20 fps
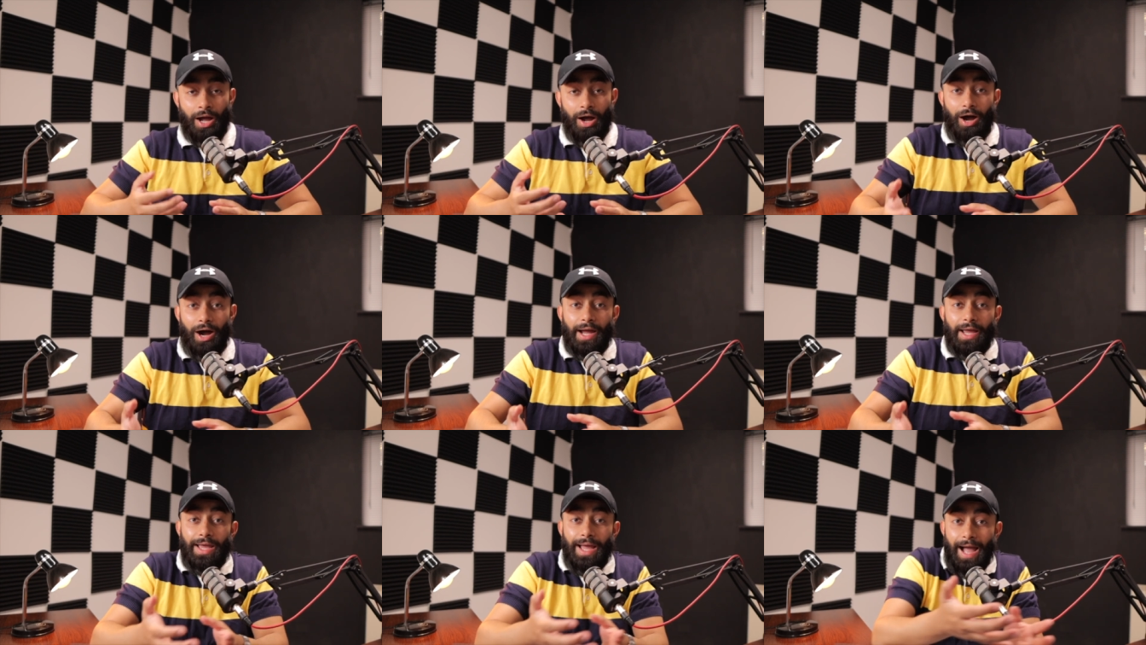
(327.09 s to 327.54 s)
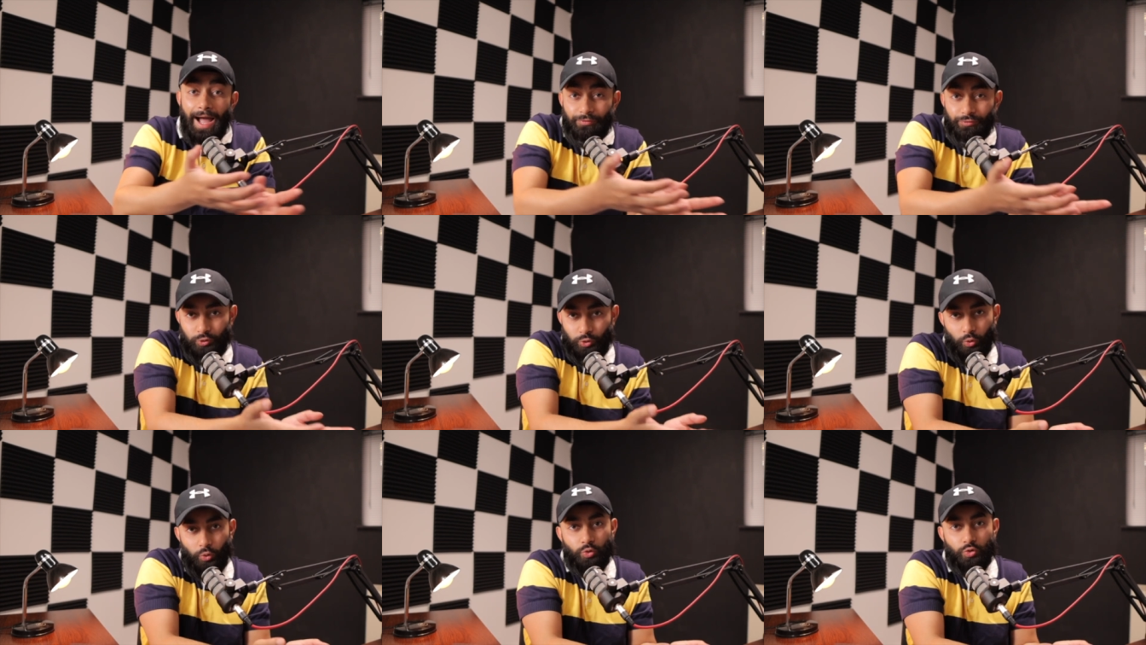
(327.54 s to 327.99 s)
I have
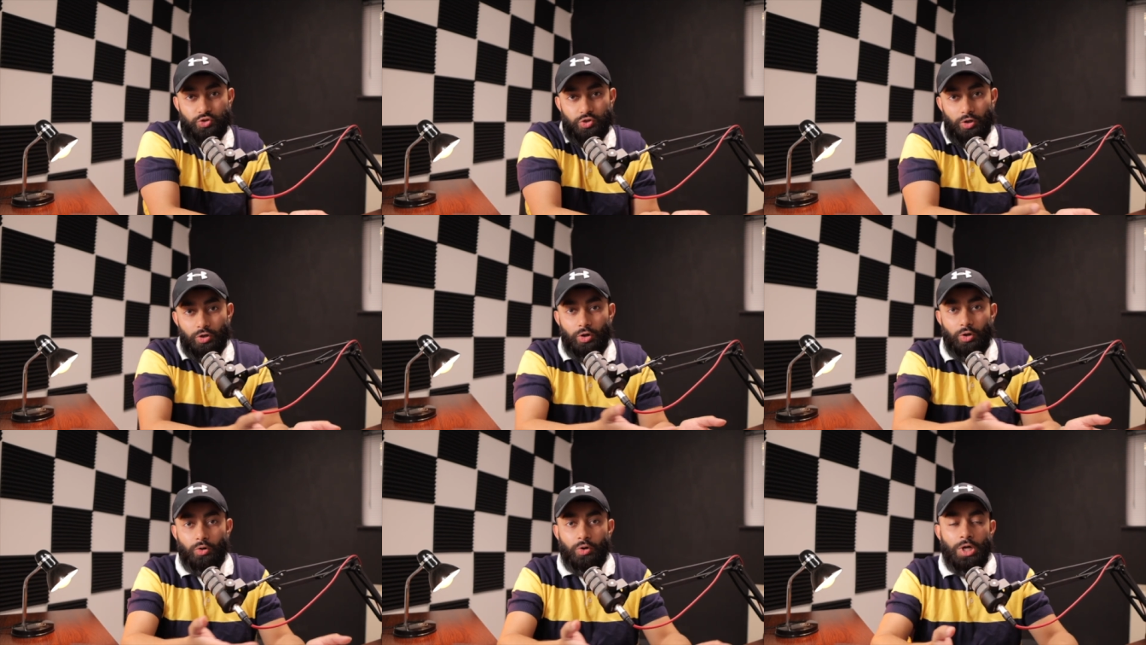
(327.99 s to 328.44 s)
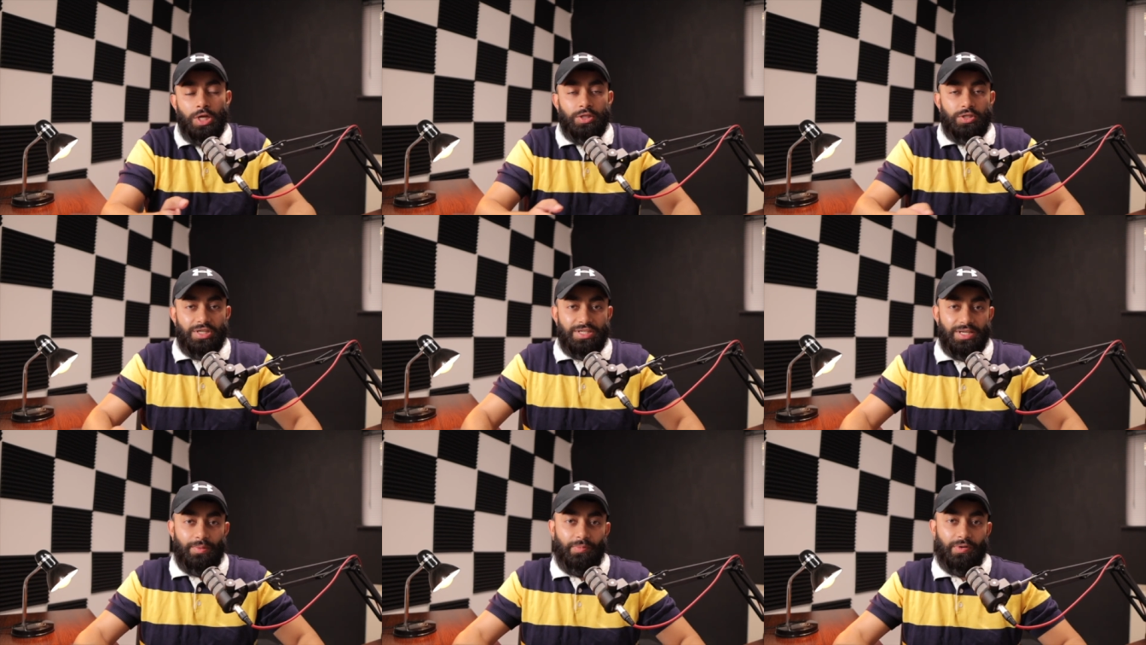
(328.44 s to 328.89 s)
to also go
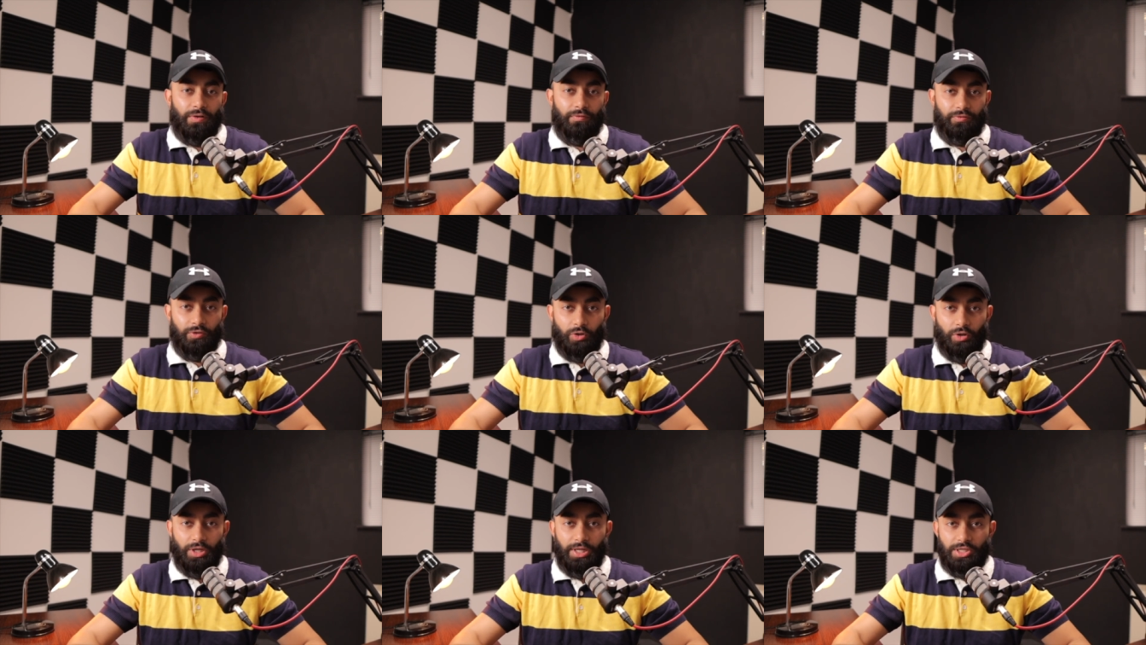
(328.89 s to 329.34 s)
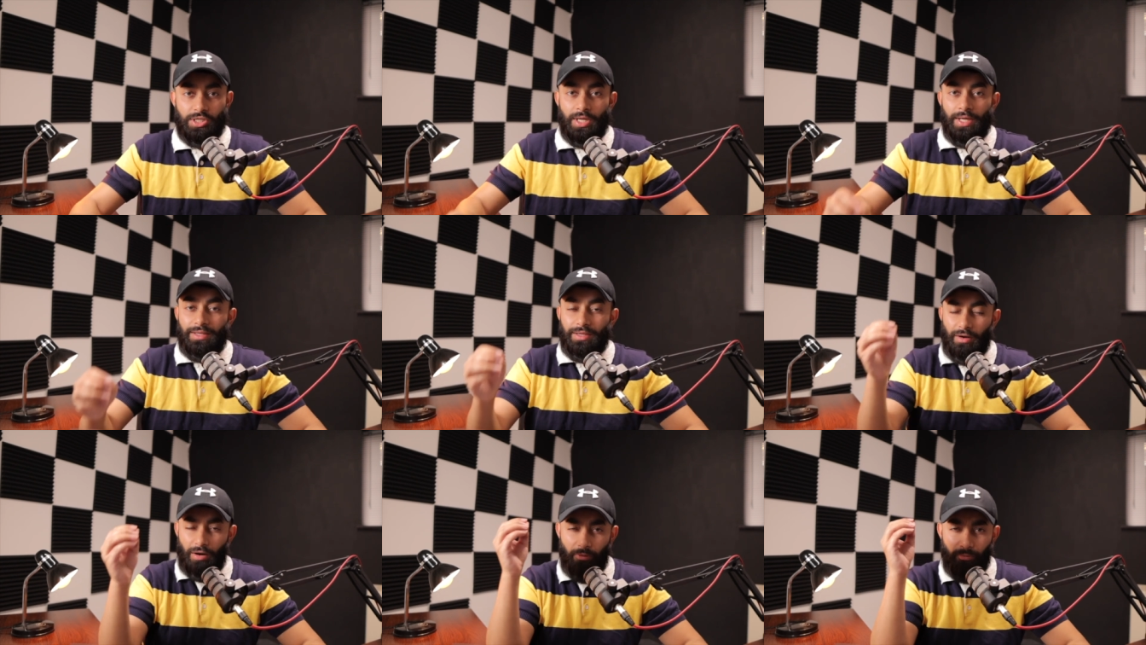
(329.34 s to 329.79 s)
to someone of knowledge.
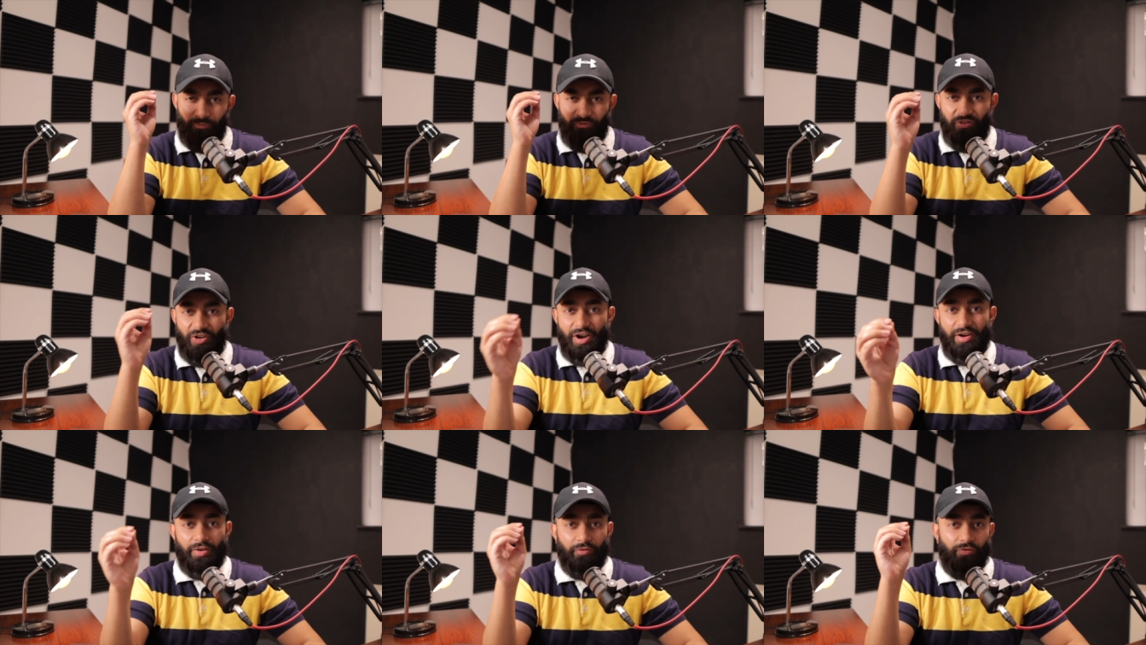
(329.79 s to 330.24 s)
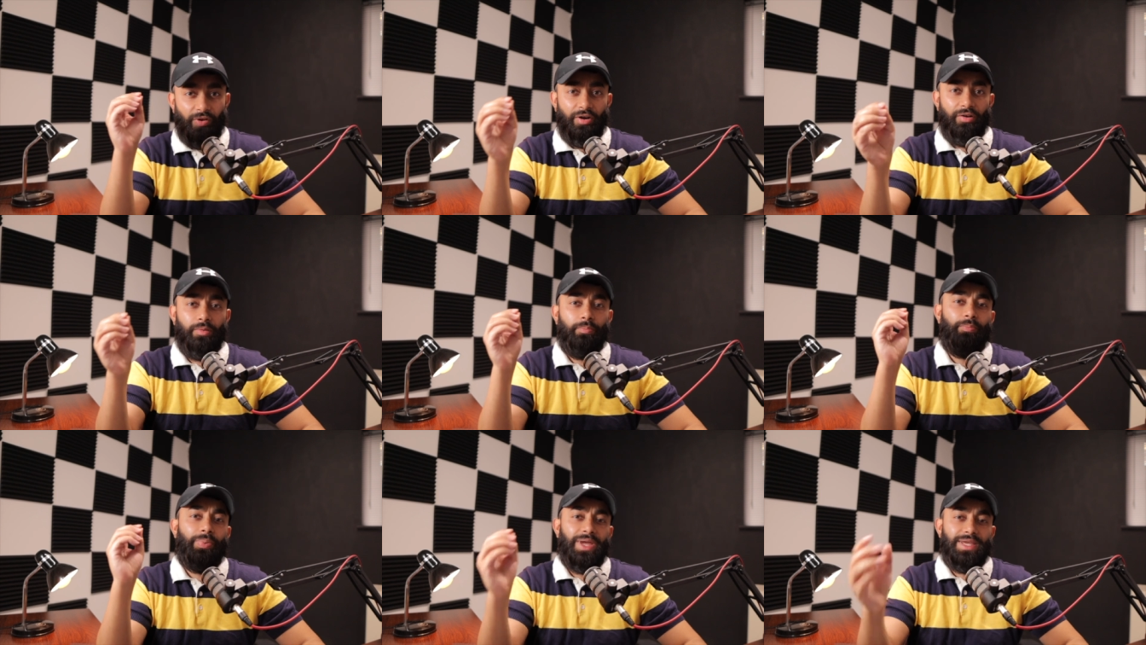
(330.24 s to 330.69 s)
There are very,
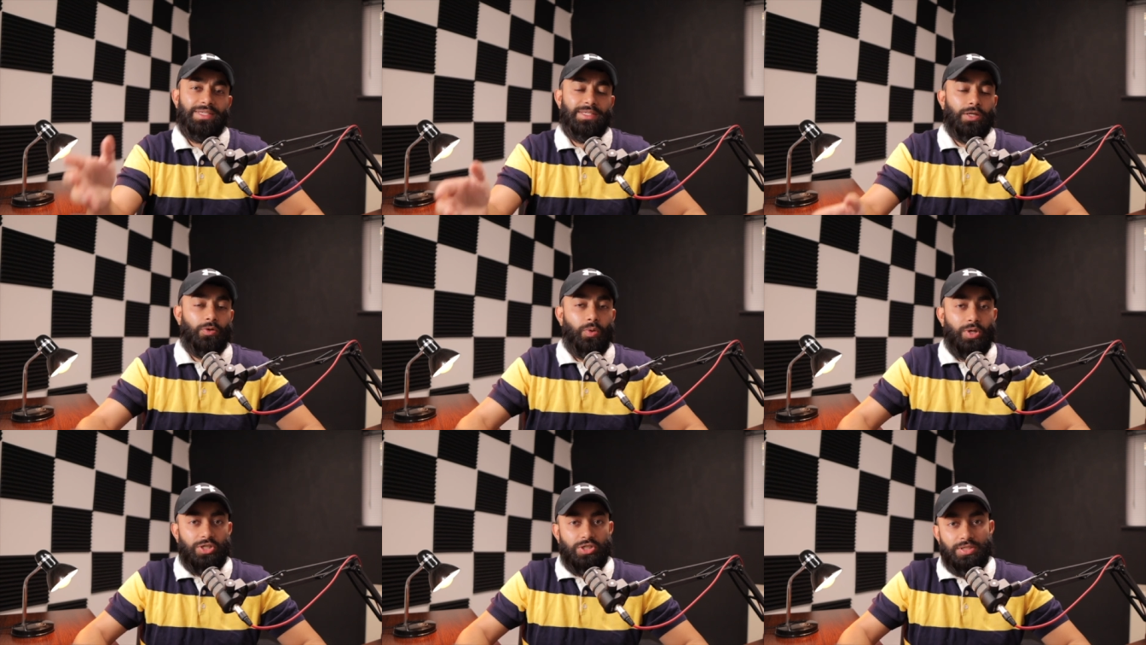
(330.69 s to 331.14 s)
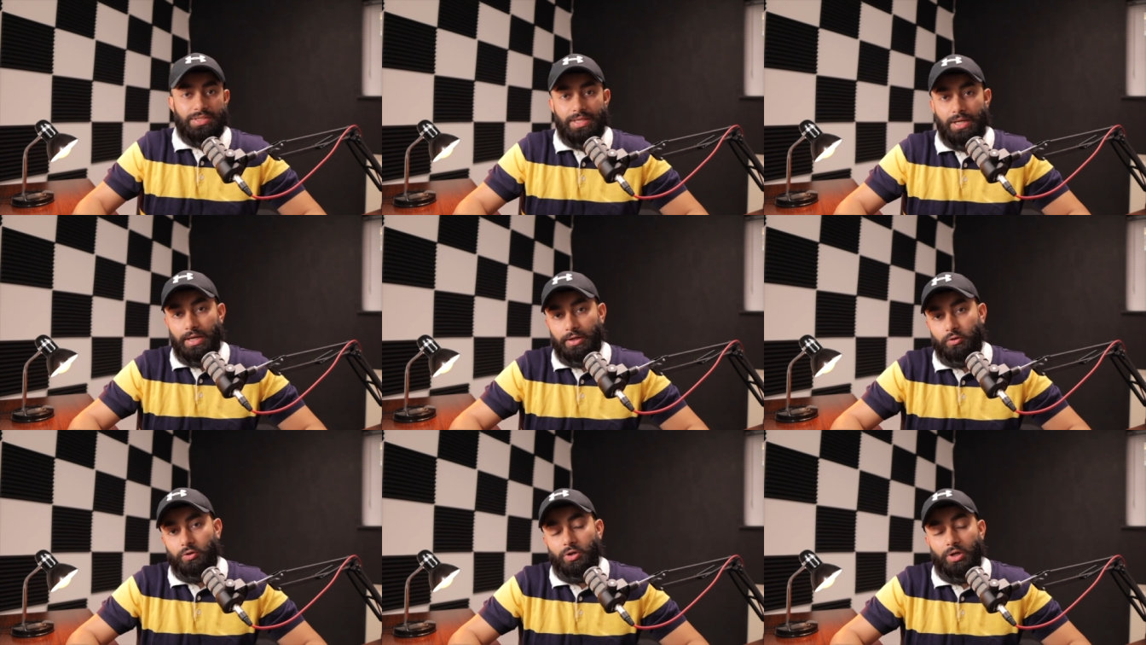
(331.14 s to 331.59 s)
very basic questions that
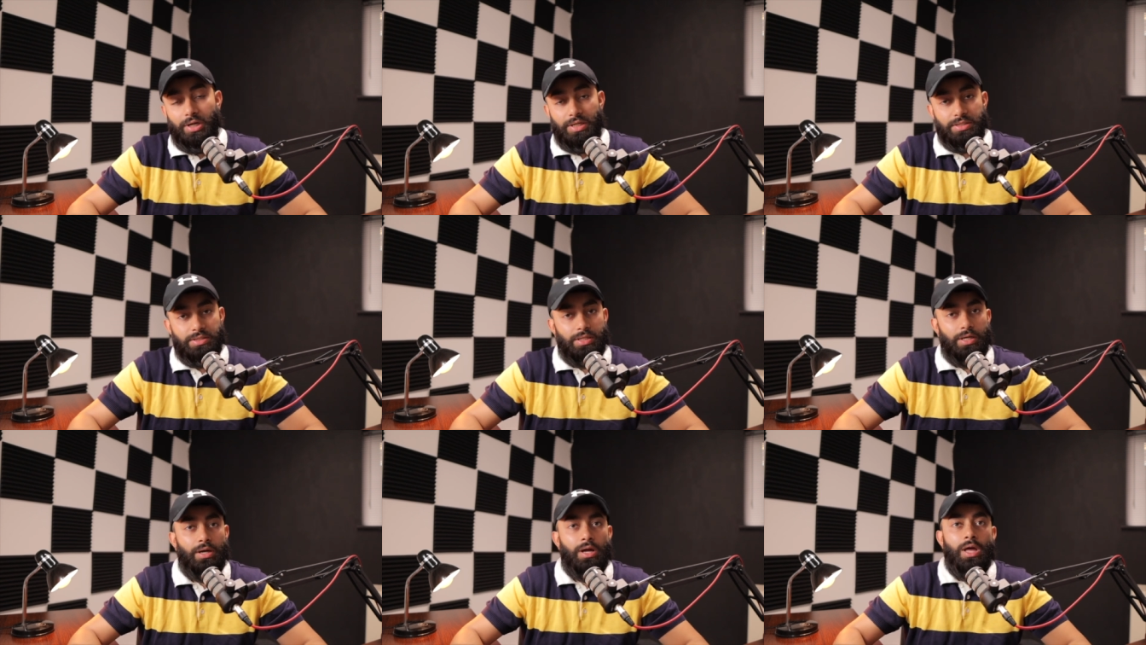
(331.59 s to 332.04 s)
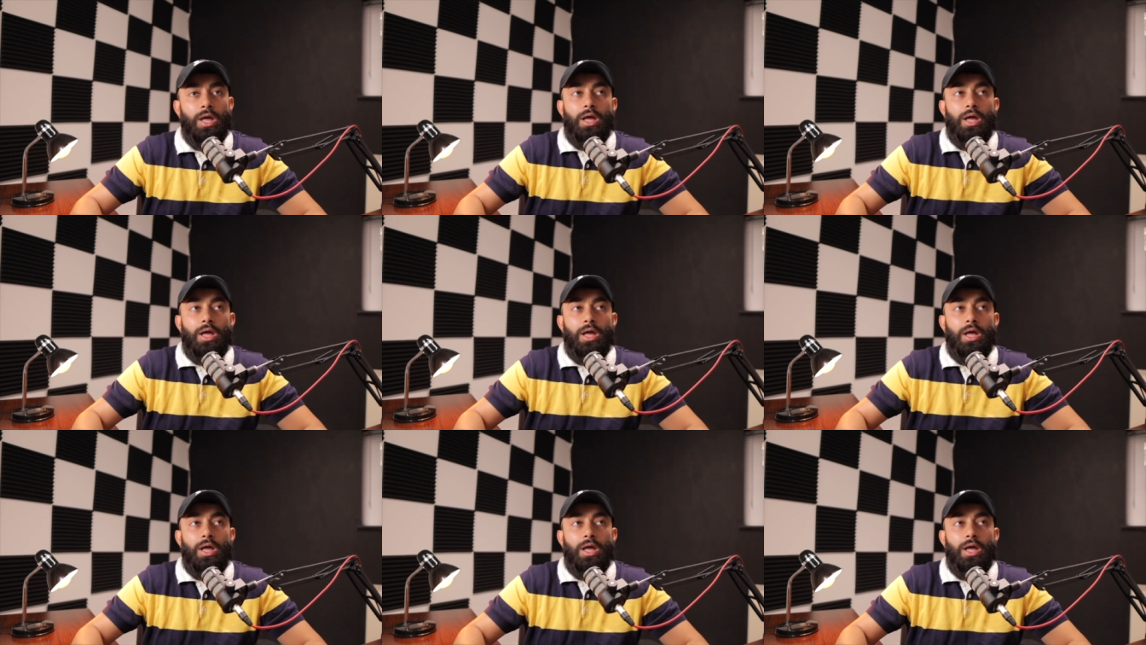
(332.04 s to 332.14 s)
I could answer.